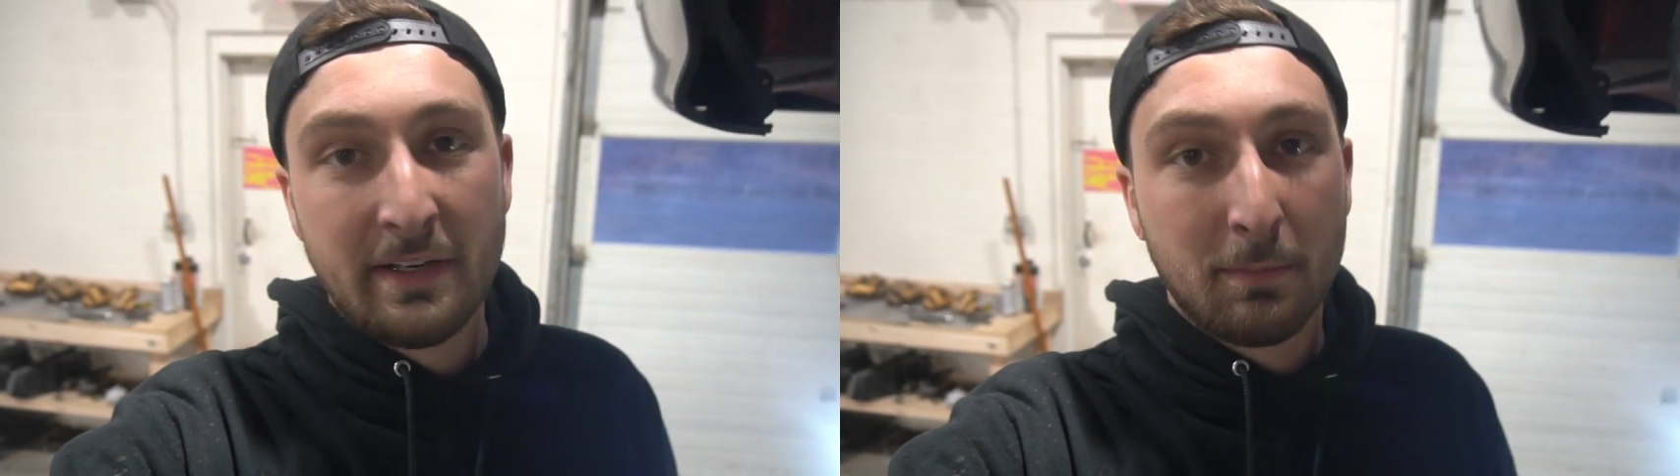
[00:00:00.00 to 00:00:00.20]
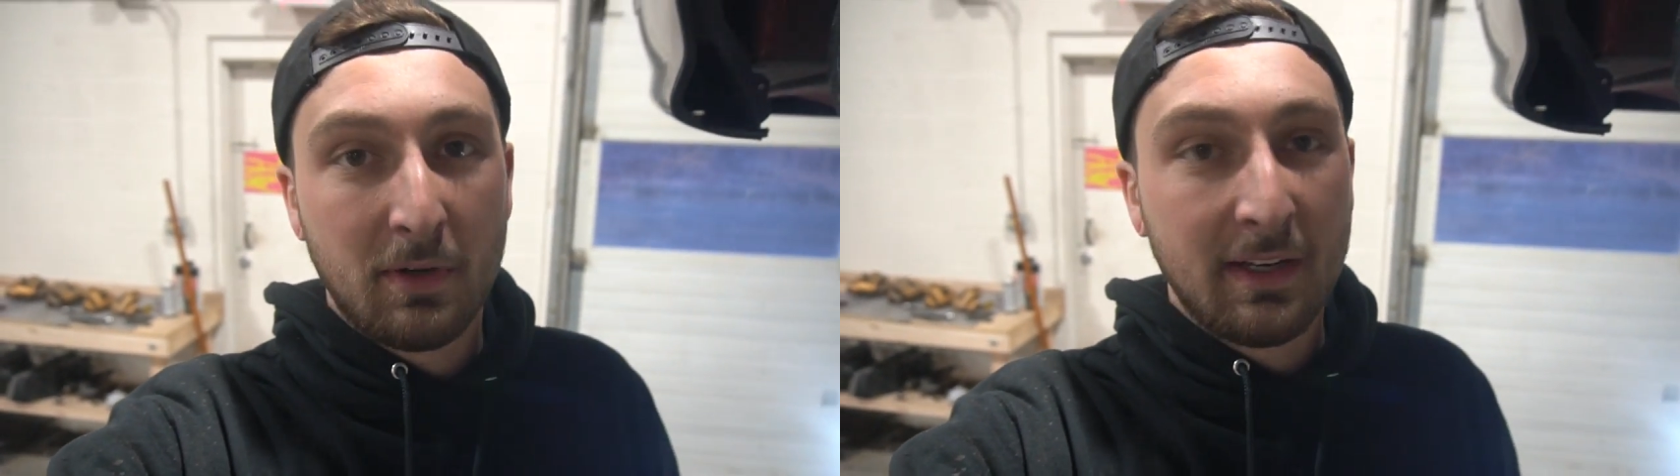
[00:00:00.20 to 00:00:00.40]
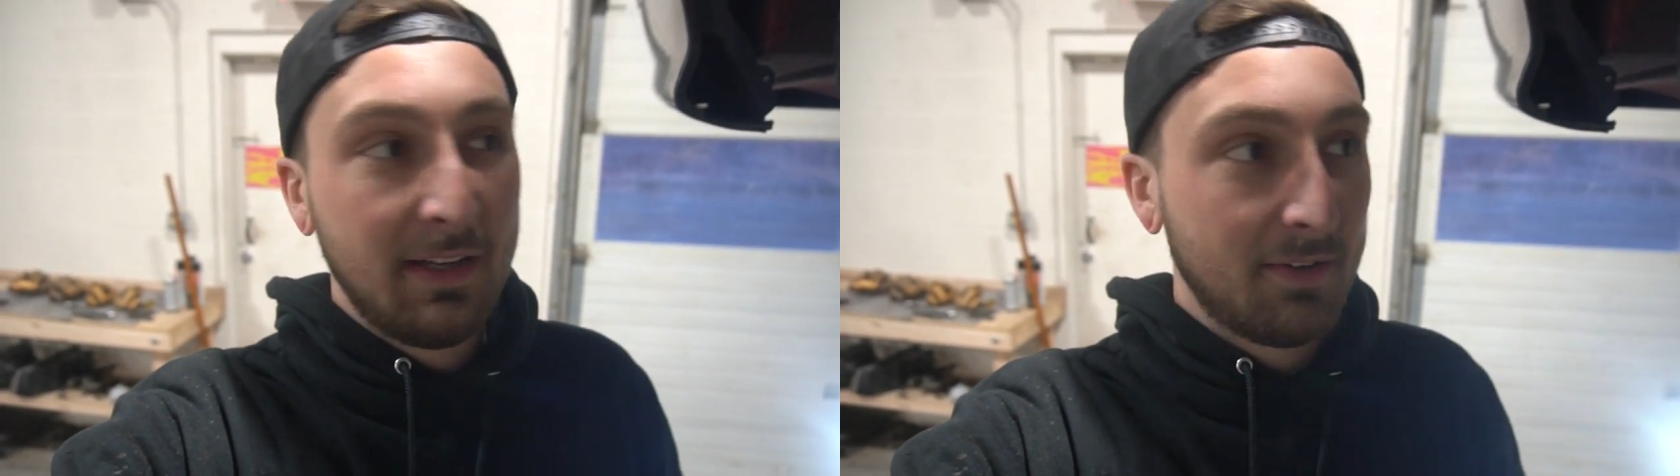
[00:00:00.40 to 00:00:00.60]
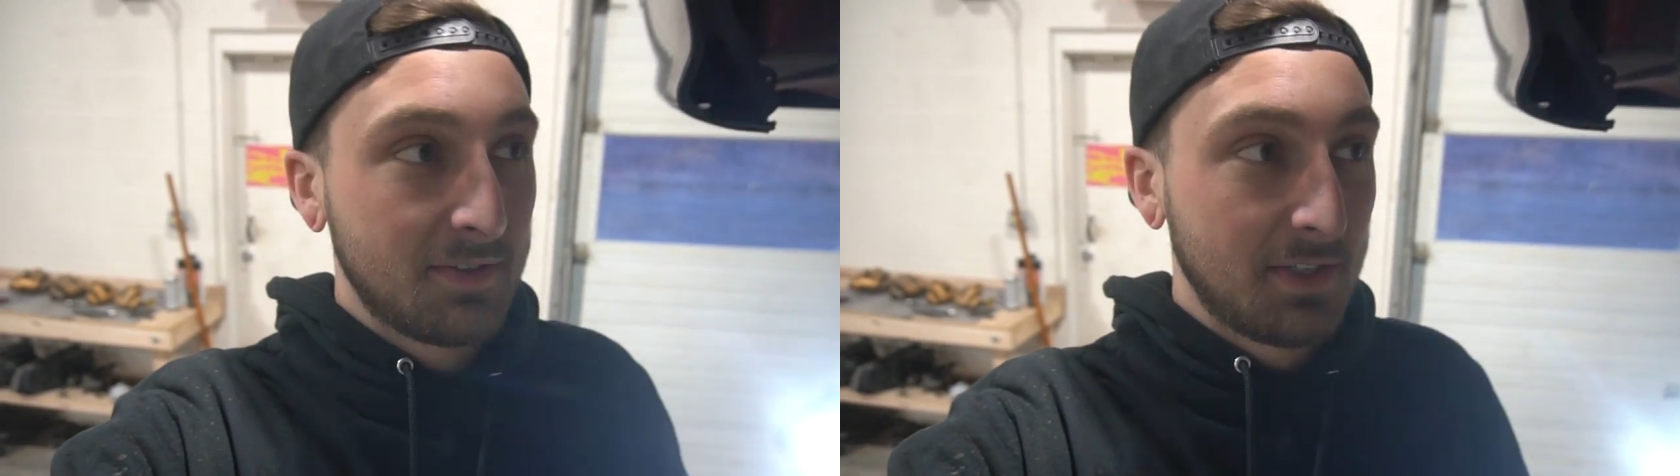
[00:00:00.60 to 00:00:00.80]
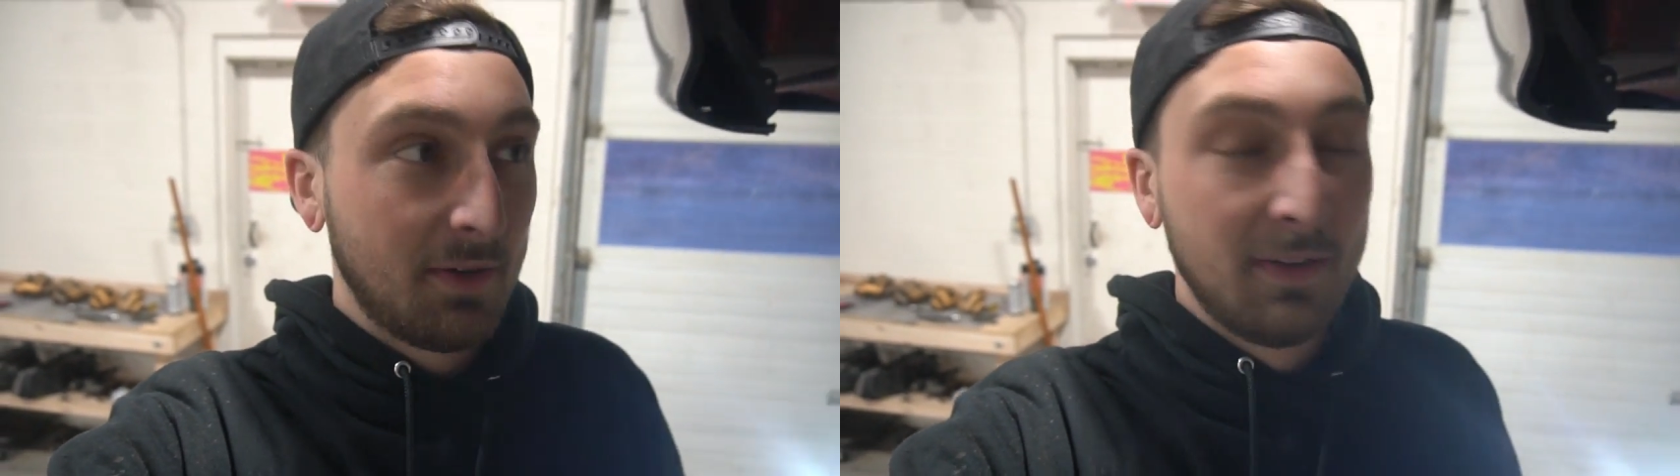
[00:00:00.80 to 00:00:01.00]
didn't break either.
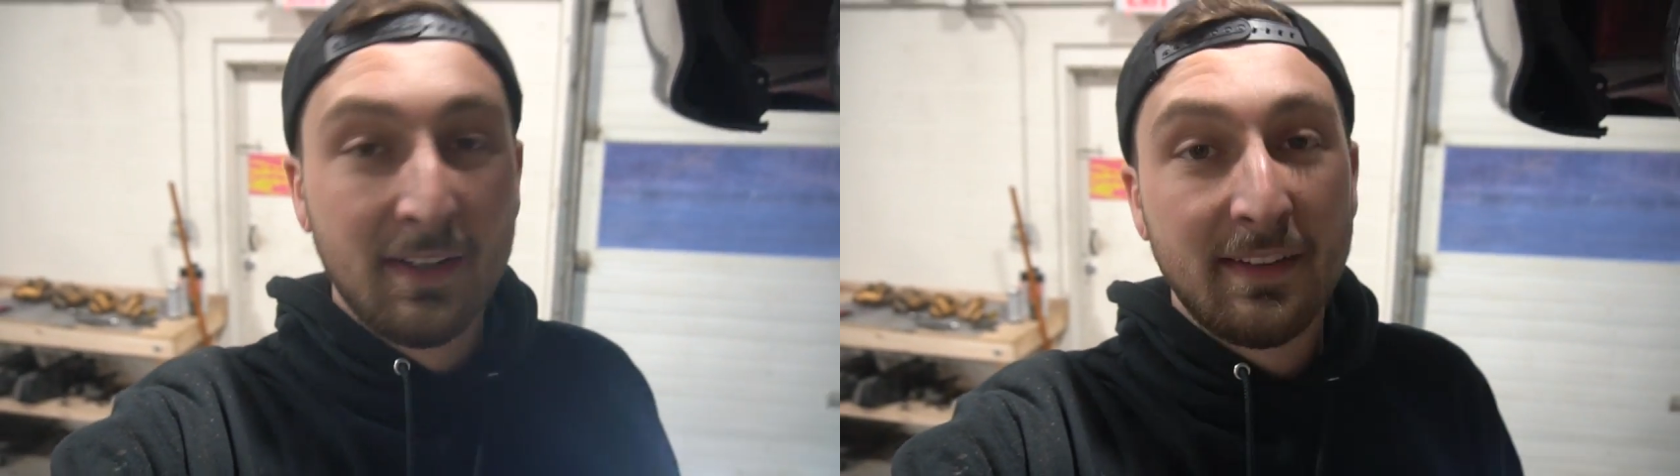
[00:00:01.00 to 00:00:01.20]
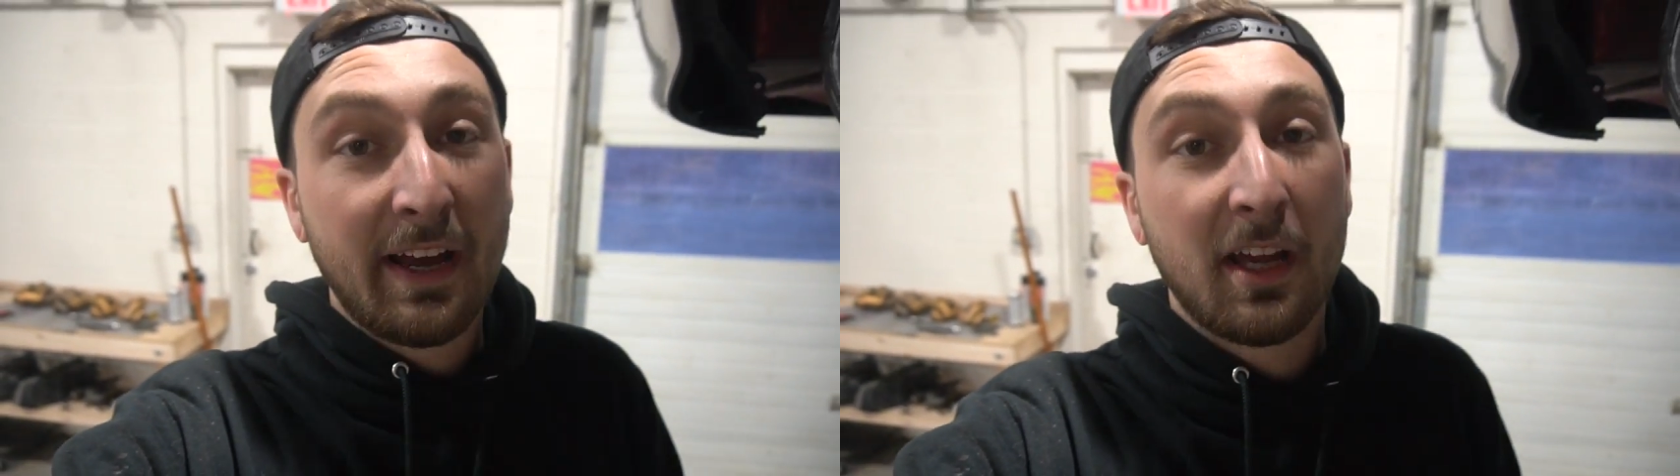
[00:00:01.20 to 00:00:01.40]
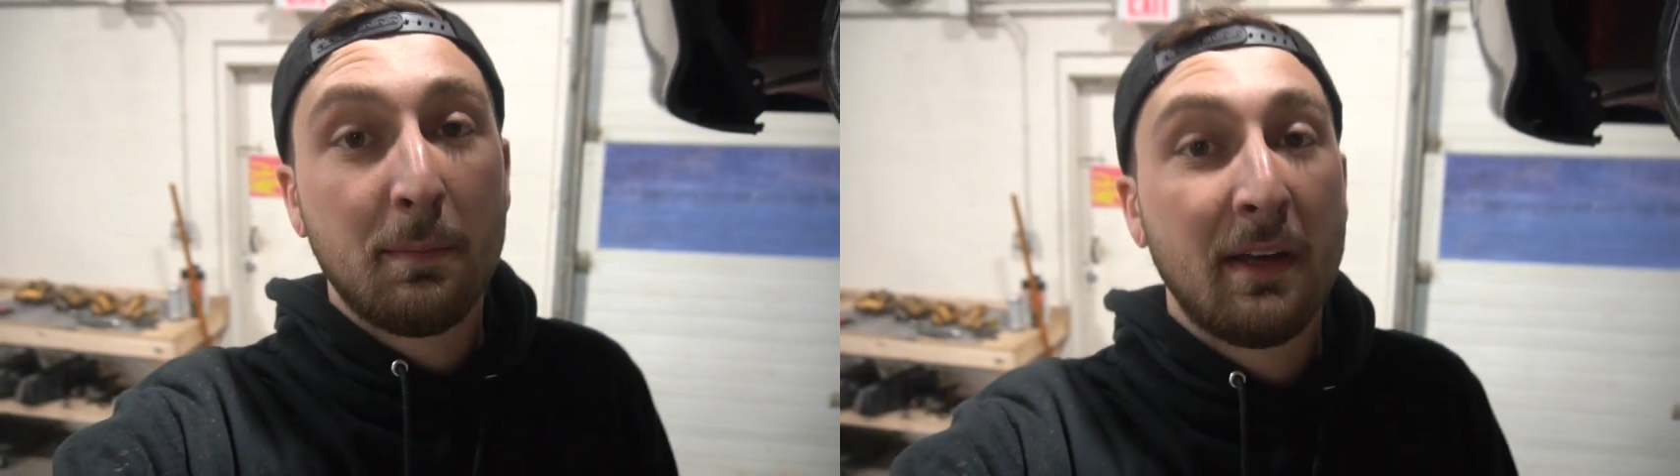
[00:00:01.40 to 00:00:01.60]
So that could have